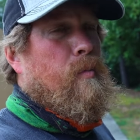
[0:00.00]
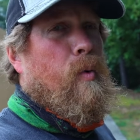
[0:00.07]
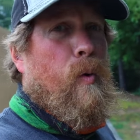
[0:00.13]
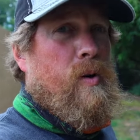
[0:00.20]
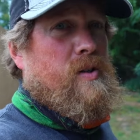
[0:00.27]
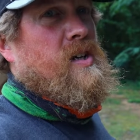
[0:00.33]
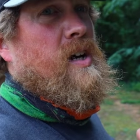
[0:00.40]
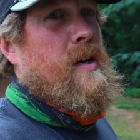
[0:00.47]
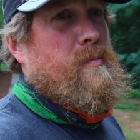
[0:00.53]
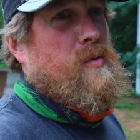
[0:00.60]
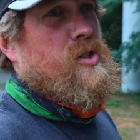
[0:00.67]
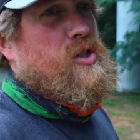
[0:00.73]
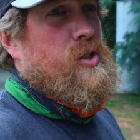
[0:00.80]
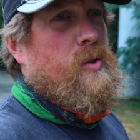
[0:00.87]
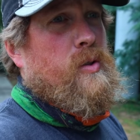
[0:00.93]
more time
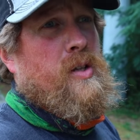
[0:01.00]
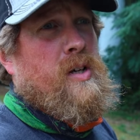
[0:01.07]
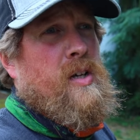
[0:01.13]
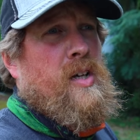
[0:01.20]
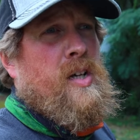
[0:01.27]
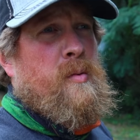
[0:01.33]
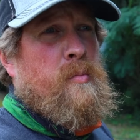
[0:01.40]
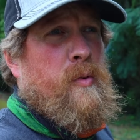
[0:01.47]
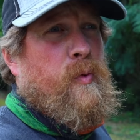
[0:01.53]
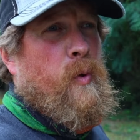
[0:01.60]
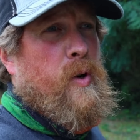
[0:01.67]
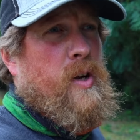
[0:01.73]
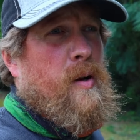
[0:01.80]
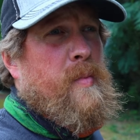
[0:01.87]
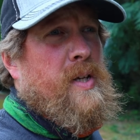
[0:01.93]
to shoot
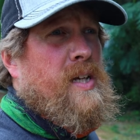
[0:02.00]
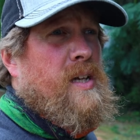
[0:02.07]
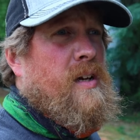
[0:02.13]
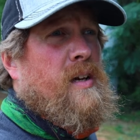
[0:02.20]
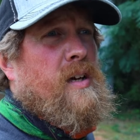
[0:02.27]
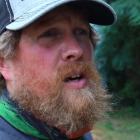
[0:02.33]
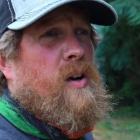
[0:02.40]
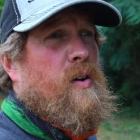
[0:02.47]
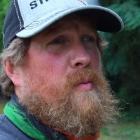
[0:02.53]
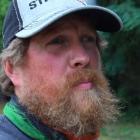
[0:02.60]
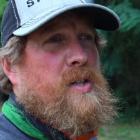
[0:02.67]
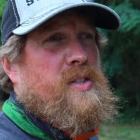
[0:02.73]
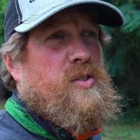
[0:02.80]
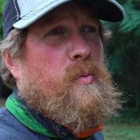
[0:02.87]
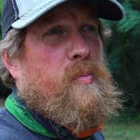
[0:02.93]
before coming here. You know, I've
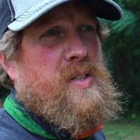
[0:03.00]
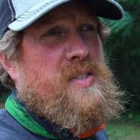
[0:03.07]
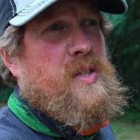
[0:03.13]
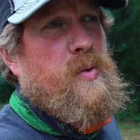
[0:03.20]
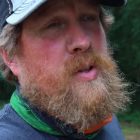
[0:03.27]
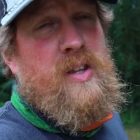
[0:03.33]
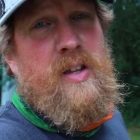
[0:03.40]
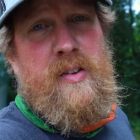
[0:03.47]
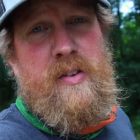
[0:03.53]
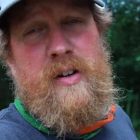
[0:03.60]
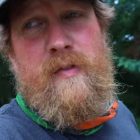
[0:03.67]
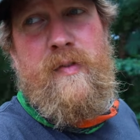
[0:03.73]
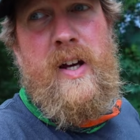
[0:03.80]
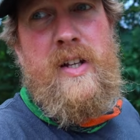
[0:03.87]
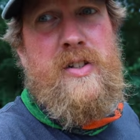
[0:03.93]
been so busy with other
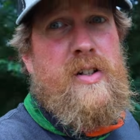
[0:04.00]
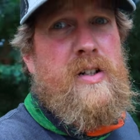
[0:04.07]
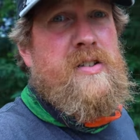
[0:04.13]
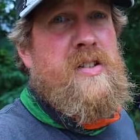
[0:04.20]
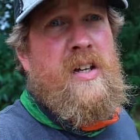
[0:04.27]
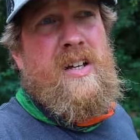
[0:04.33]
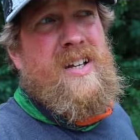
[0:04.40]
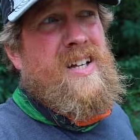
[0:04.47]
adventures.